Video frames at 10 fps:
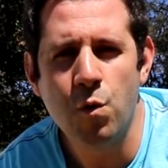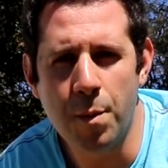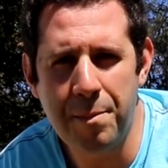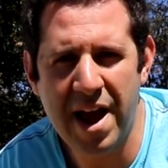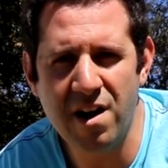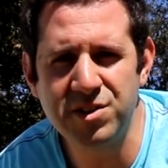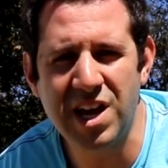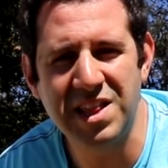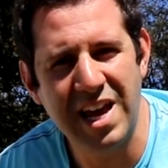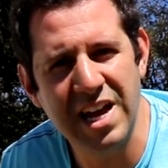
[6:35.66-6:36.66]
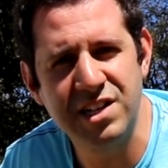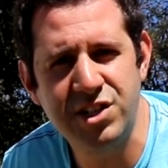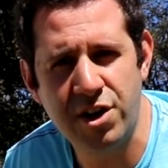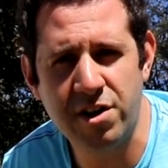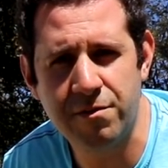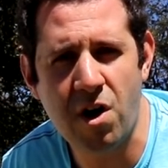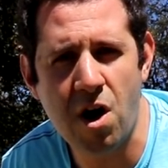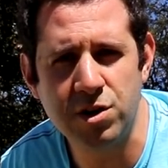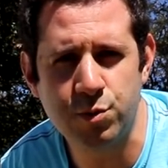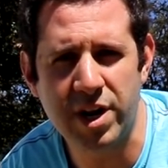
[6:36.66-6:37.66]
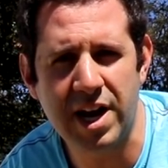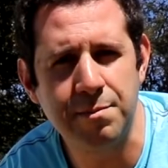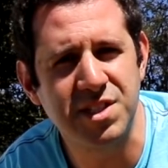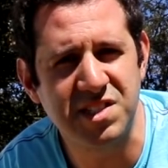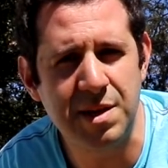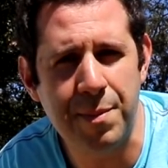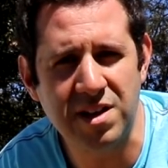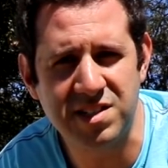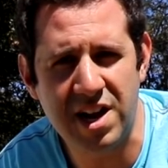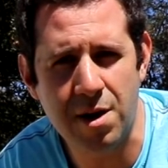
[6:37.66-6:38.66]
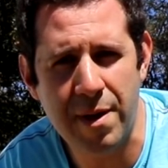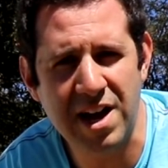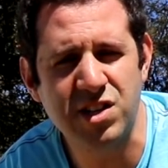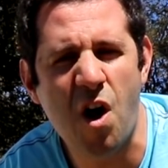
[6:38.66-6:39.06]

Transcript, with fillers: repairs on the interior of cars when it comes to seatbelts and airbags